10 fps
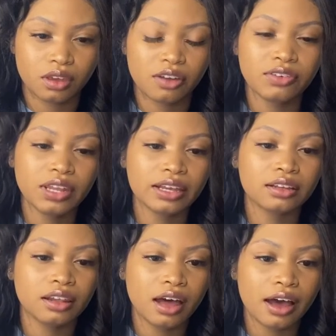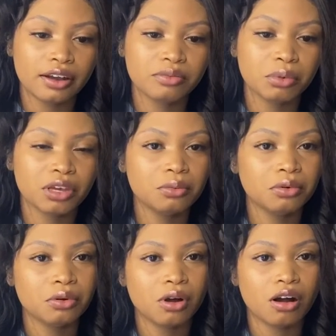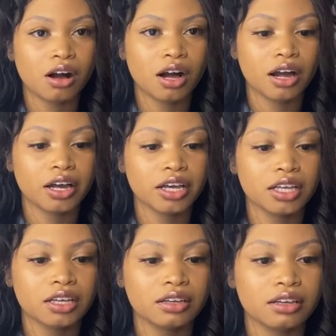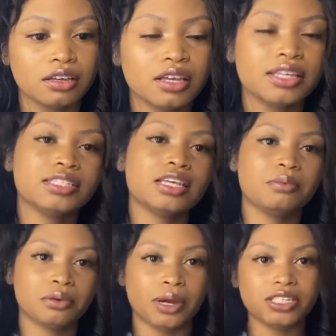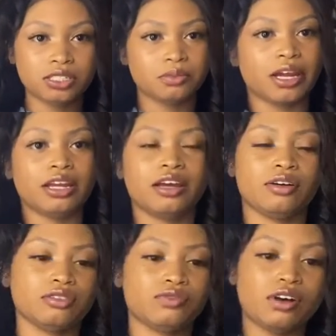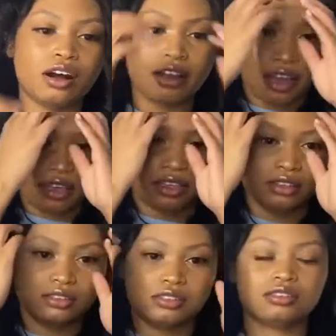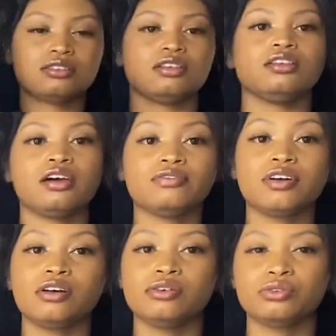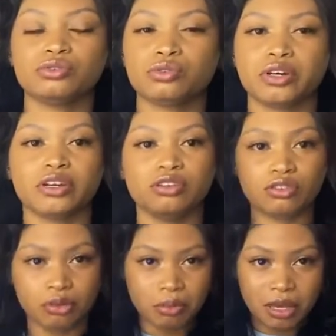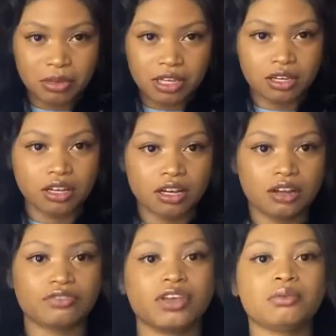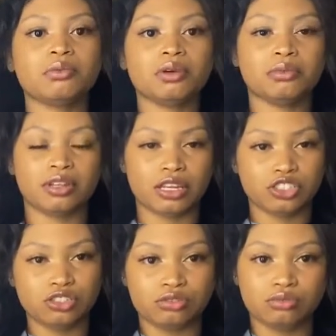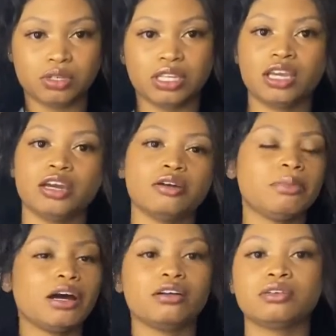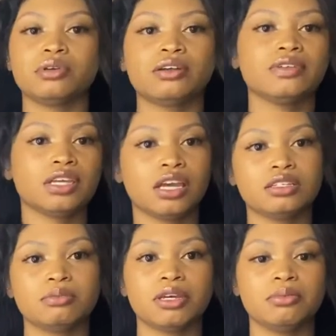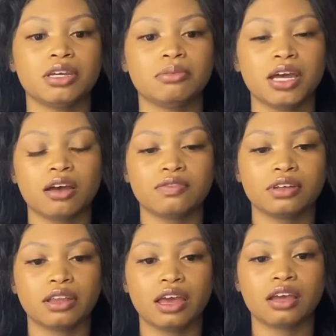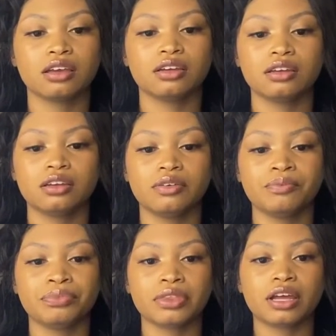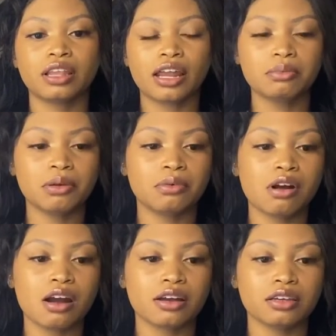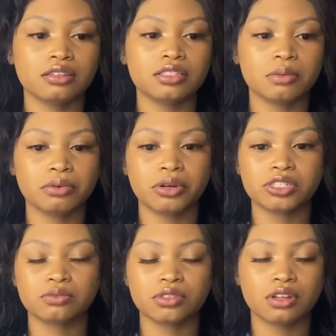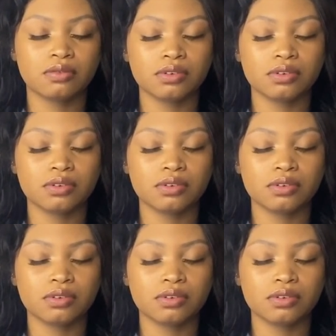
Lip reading: I feel like a lot of people are in separation right now as far as love goes, or maybe a family member that you really care about, or whatever the case may be. But I feel like a lot of people are in separation with loved